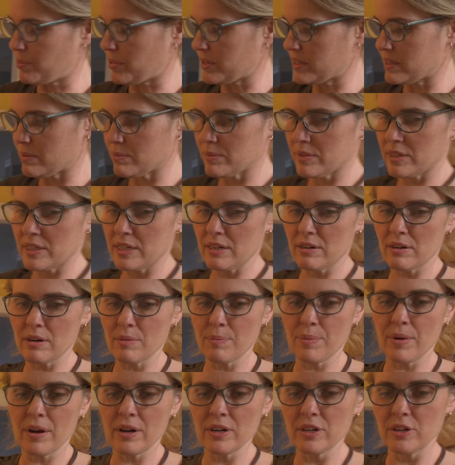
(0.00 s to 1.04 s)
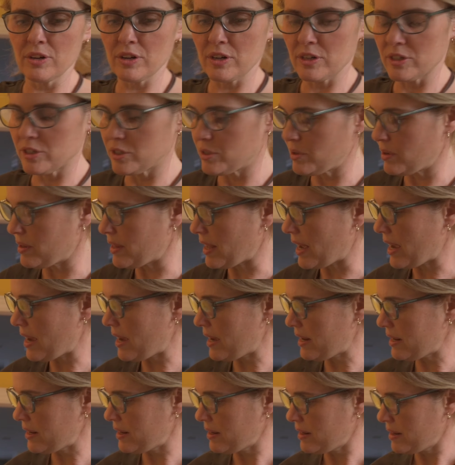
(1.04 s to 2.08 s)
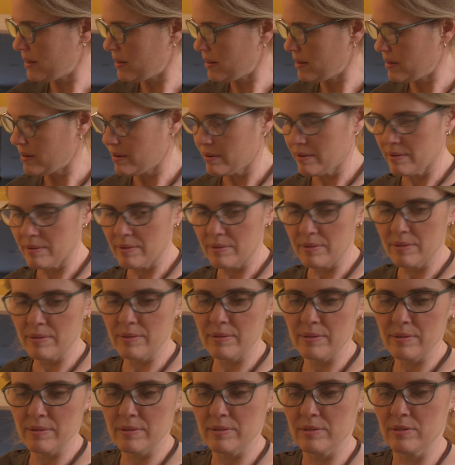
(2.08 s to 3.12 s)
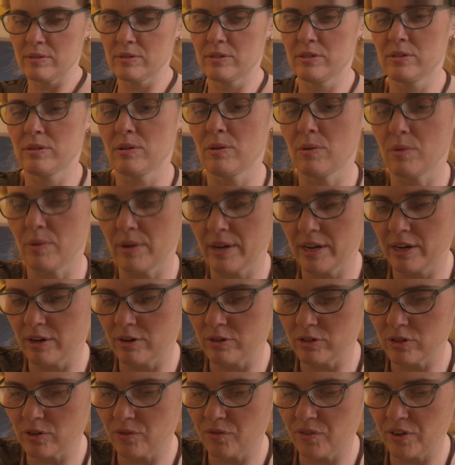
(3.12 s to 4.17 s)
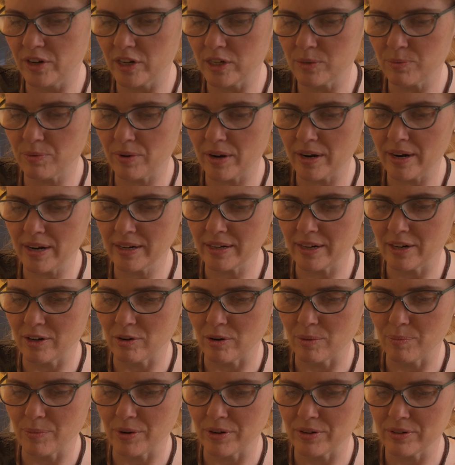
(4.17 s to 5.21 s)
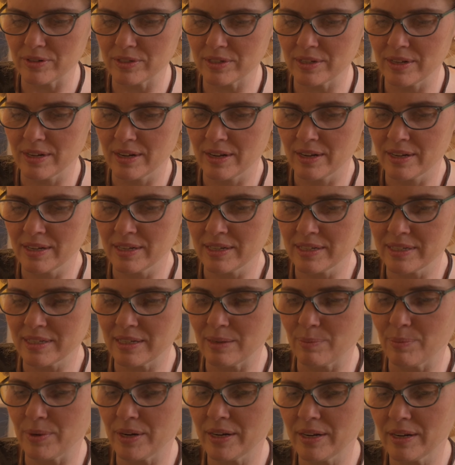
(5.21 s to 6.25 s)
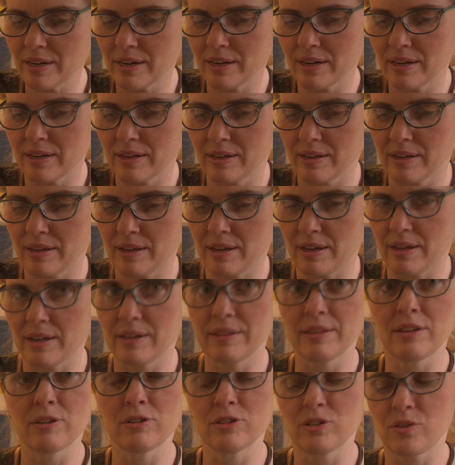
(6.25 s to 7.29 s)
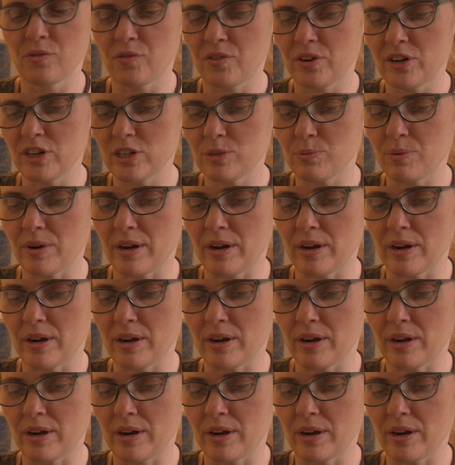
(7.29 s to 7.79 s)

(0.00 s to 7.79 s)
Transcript: like to put some syrup on, you can do that. So here's your finished product. I know butter's slipping. And there's your